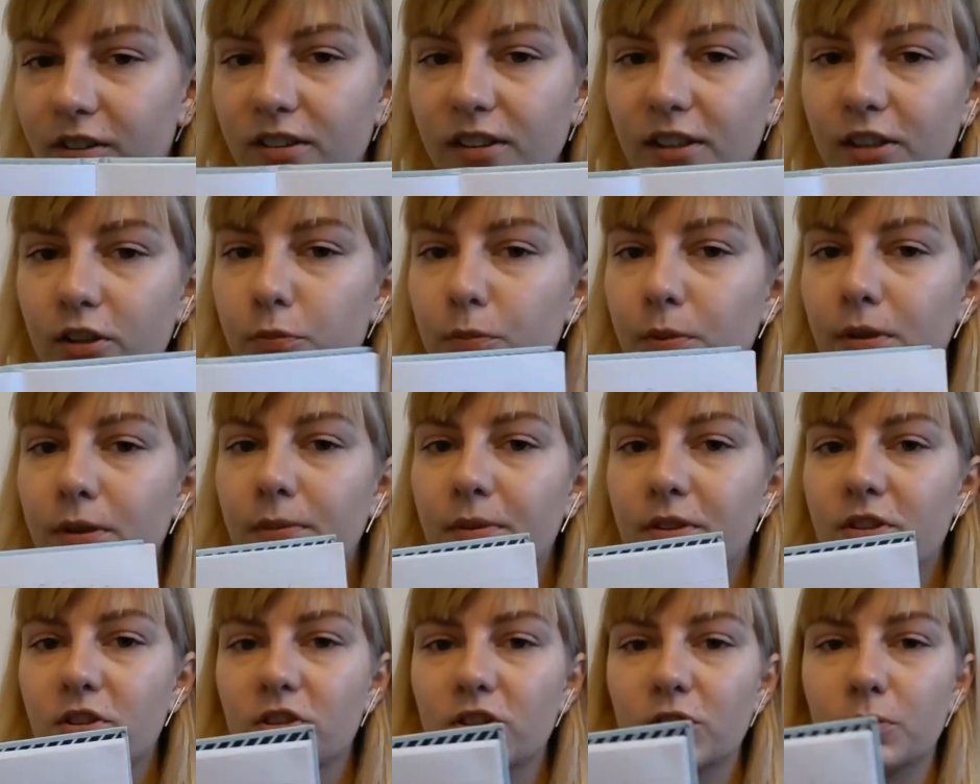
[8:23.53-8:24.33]
It's pretty
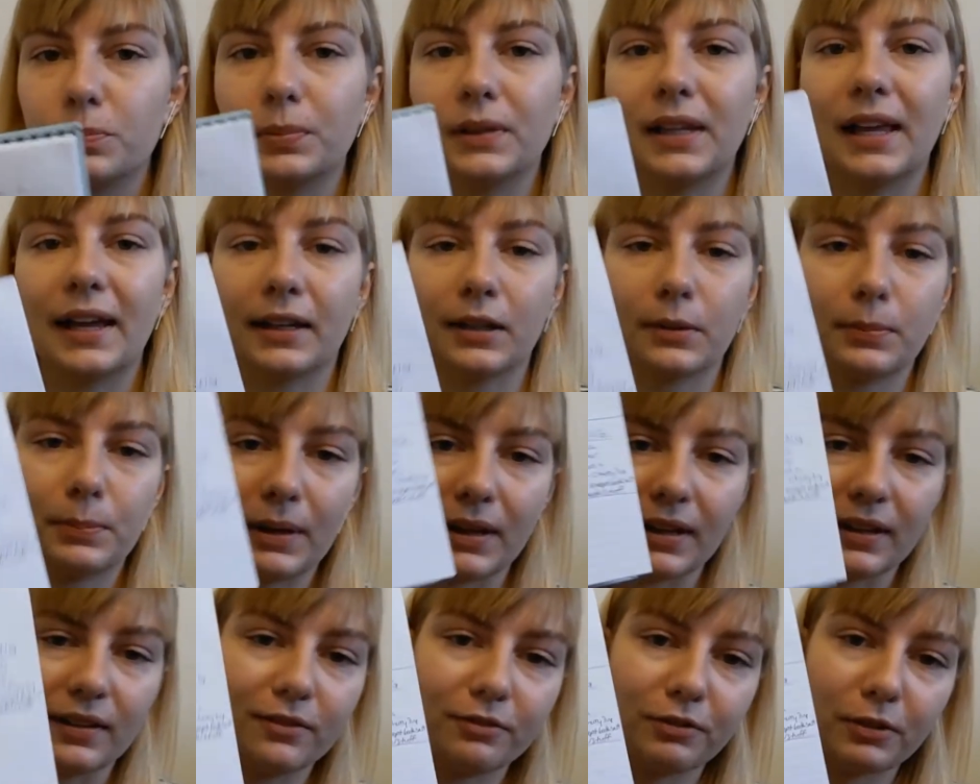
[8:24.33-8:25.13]
much just black
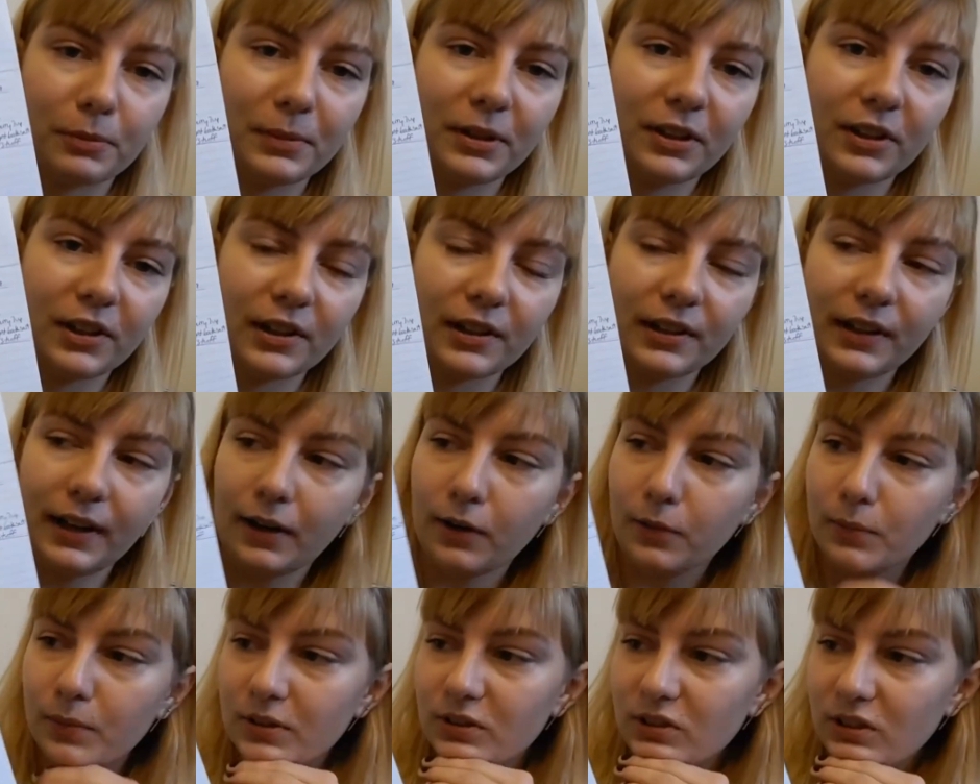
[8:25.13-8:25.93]
pen from here on
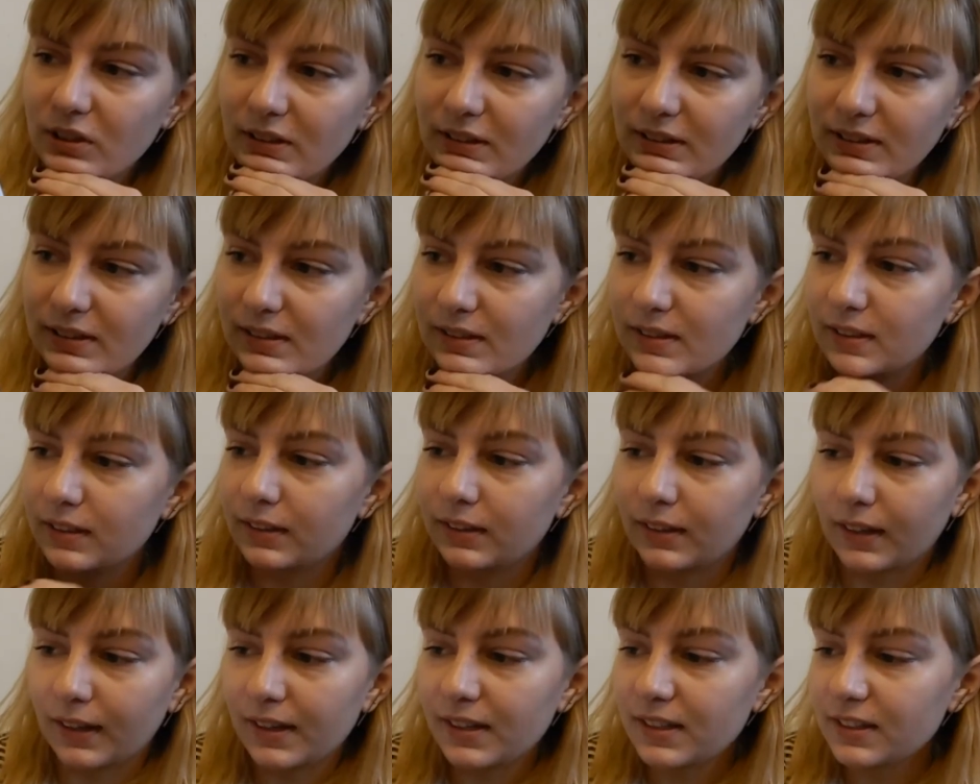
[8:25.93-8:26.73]
out, which isn't
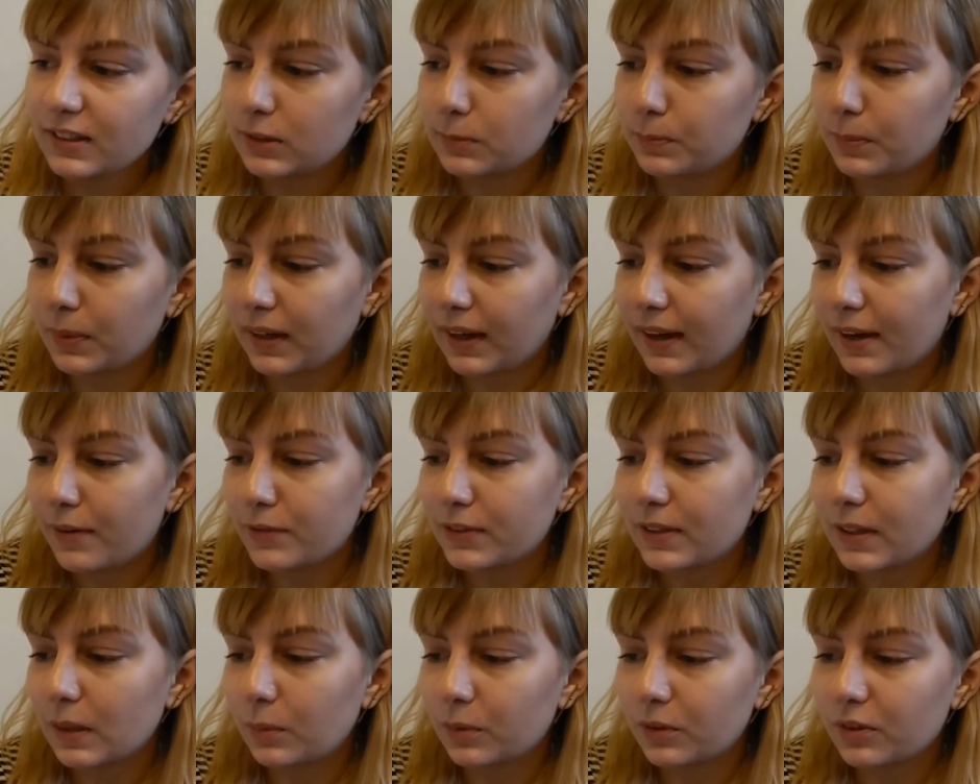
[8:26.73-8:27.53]
nice, but I was
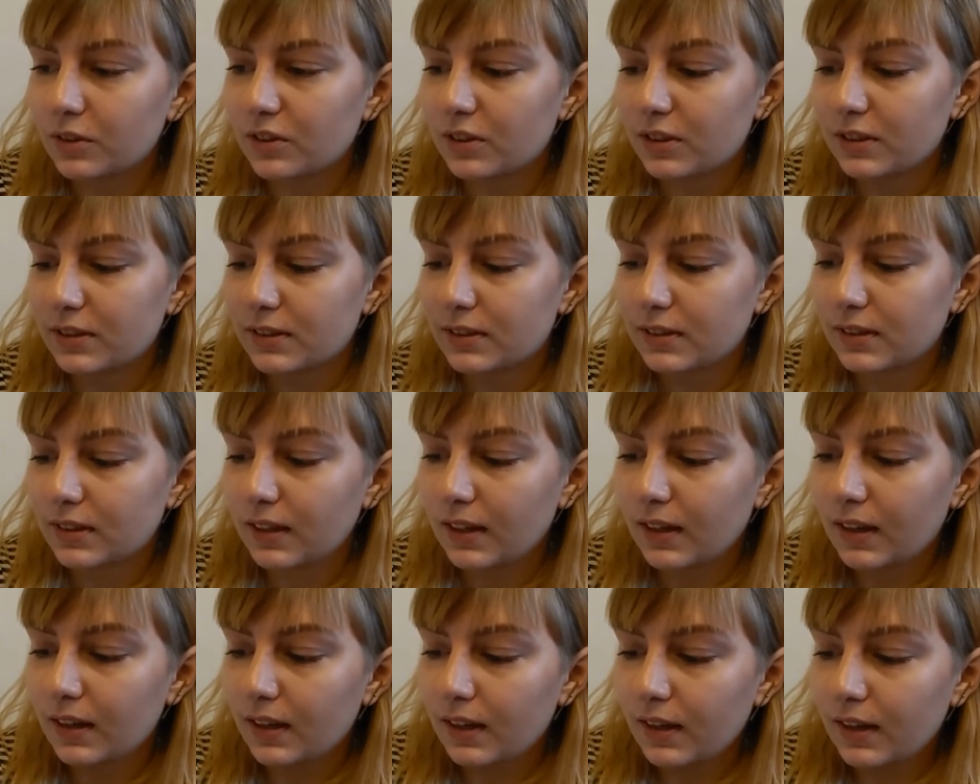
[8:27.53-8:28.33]
able to
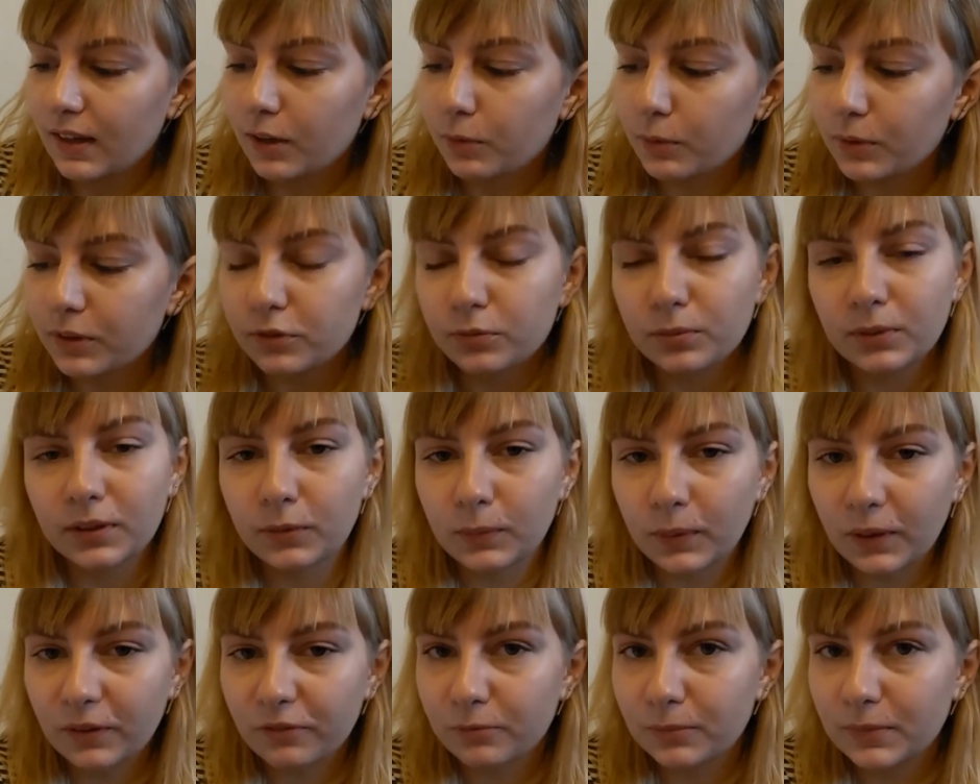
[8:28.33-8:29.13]
it works really
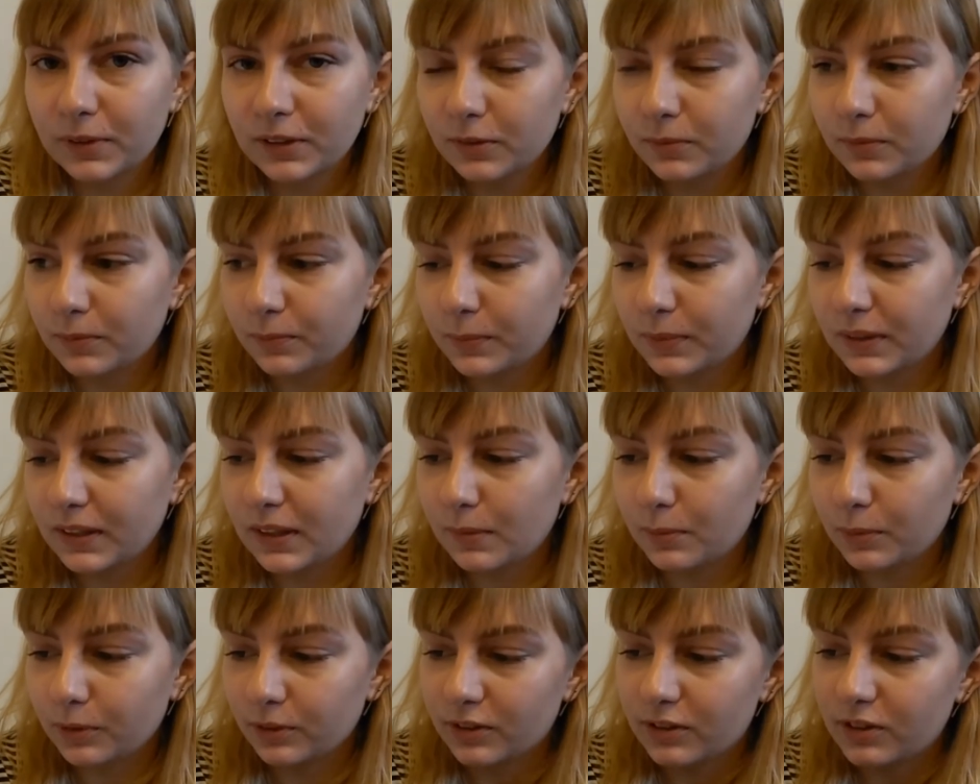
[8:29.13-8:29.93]
well for me to be
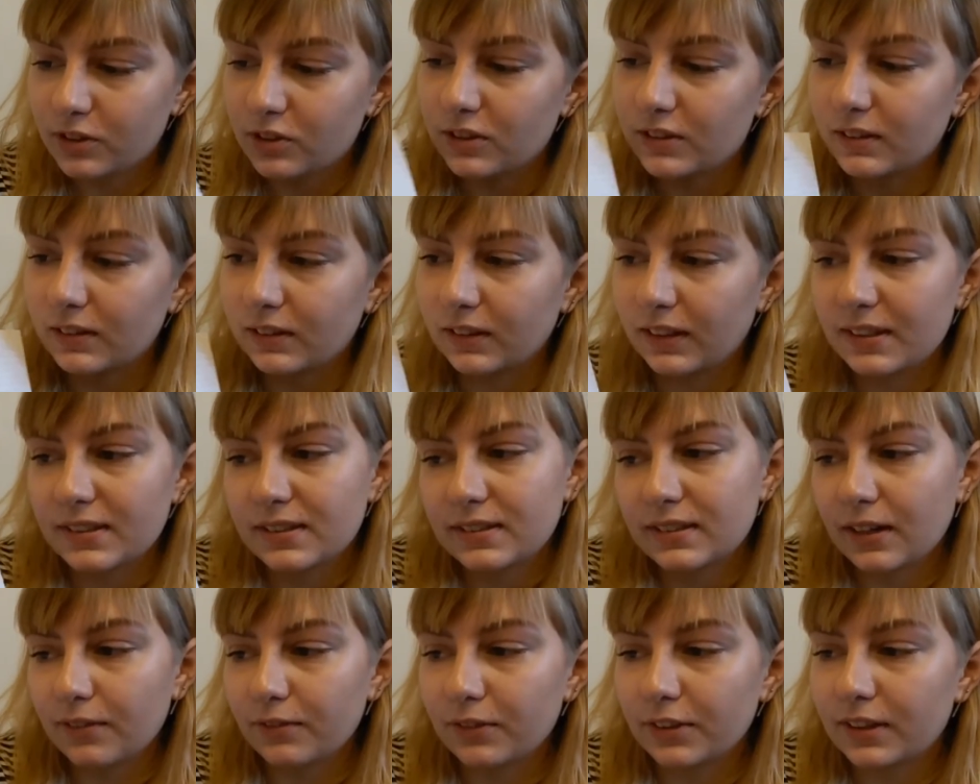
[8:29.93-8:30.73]
able to just list
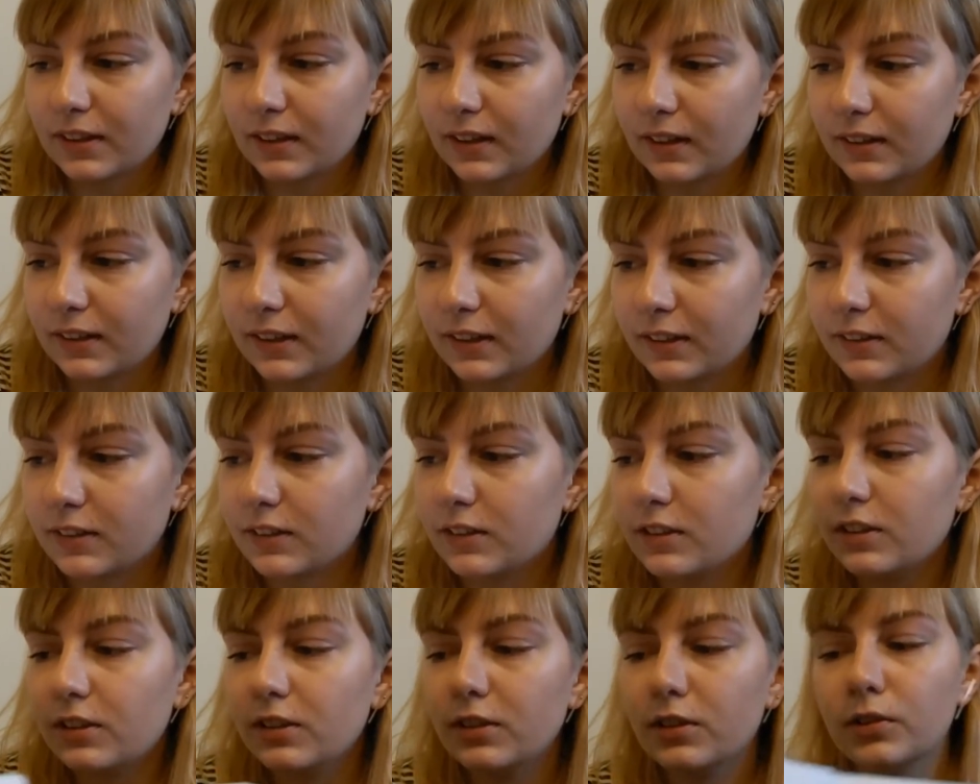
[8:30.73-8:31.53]
everything I need to
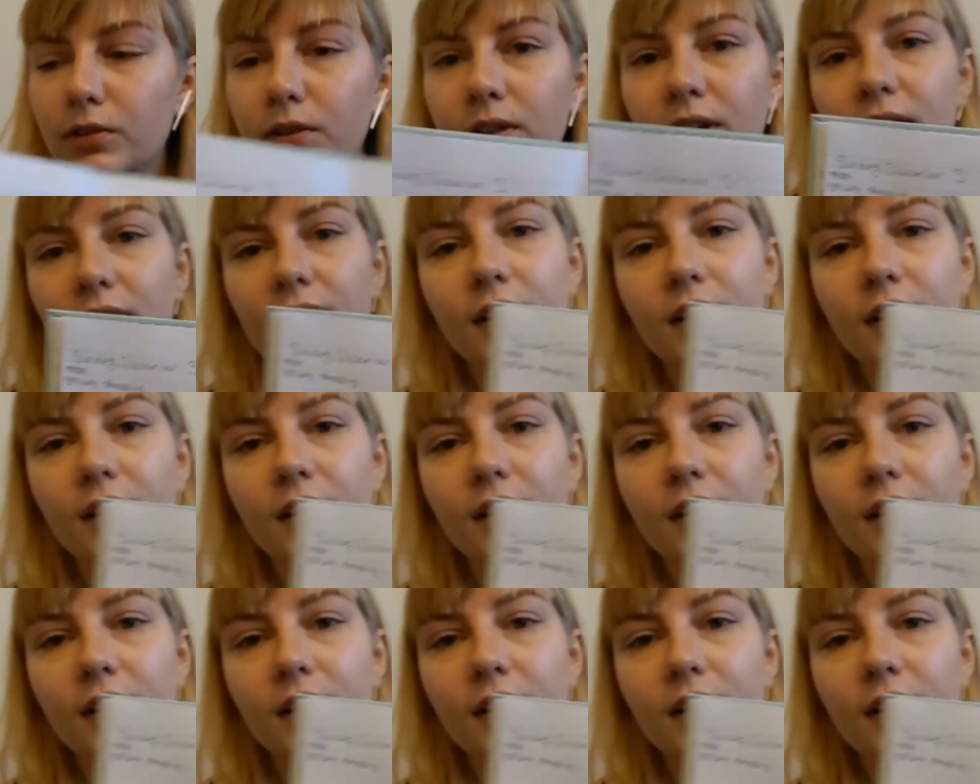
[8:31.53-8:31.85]
do.